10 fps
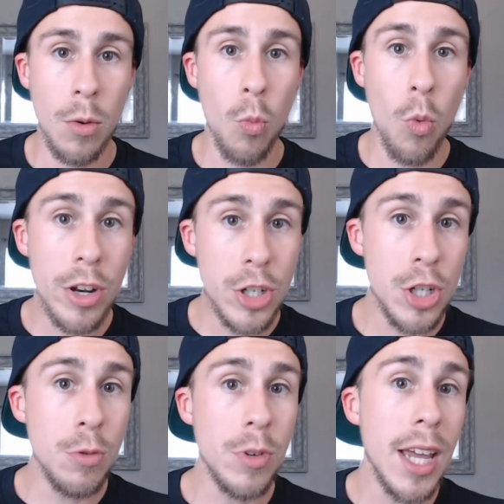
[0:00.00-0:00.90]
Once
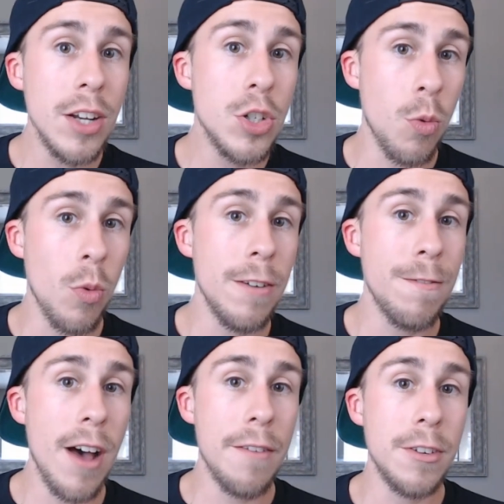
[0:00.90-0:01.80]
you get
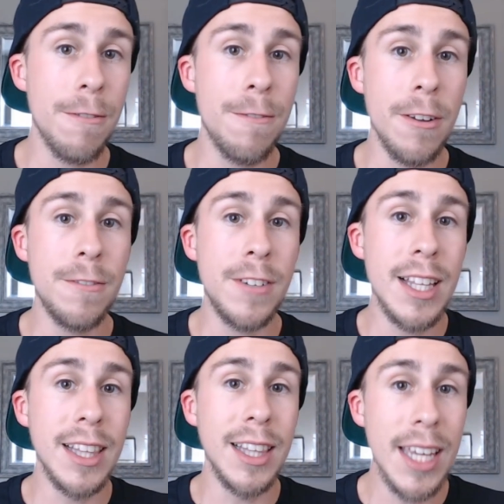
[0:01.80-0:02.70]
25 to 50
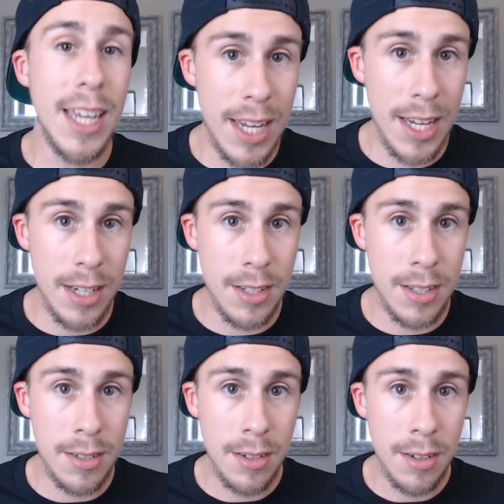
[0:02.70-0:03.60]

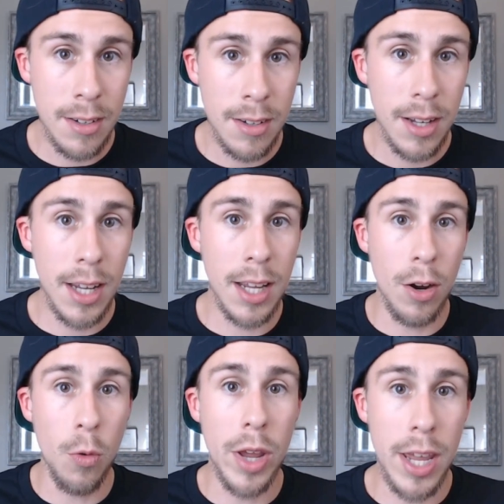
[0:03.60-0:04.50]
leads in a
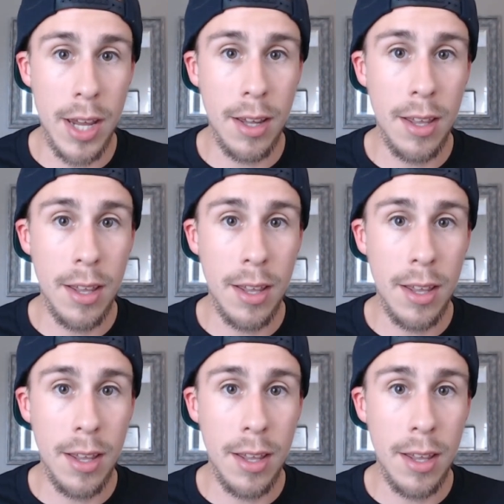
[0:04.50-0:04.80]
week,